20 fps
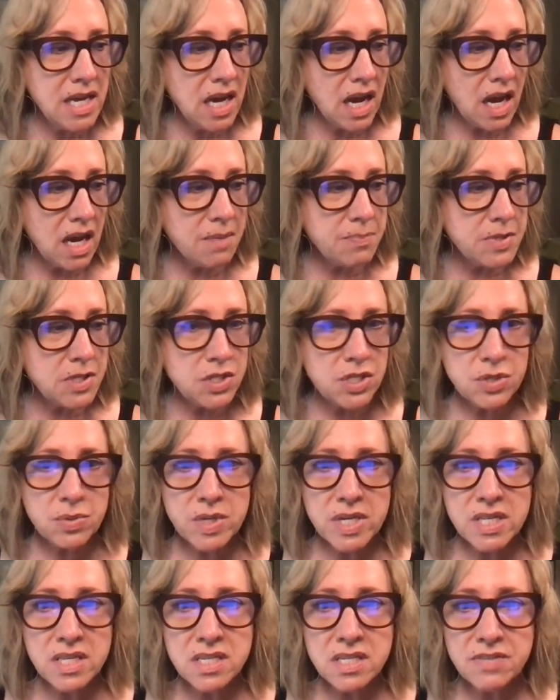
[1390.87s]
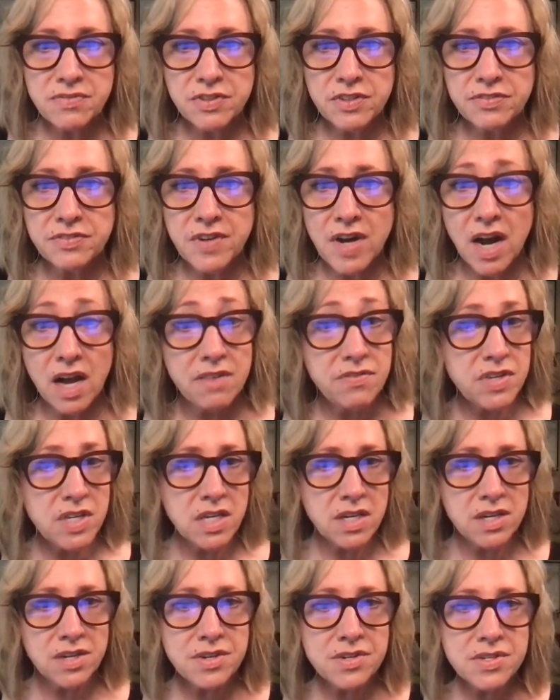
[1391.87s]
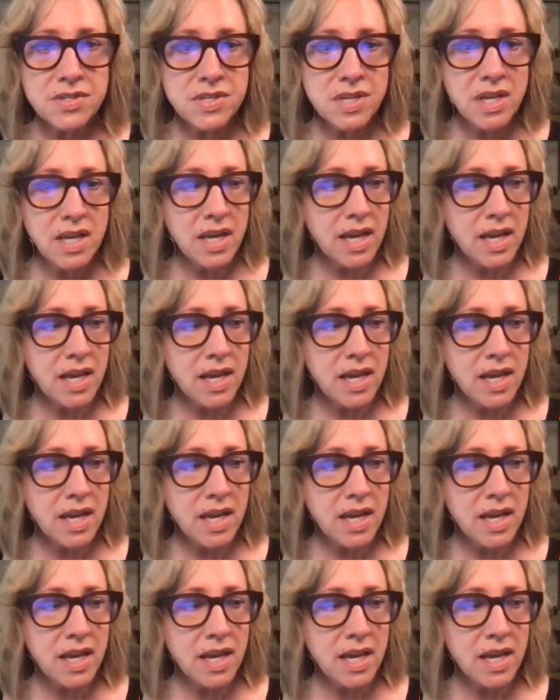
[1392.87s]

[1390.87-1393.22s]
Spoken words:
I've been doing this for 5 years,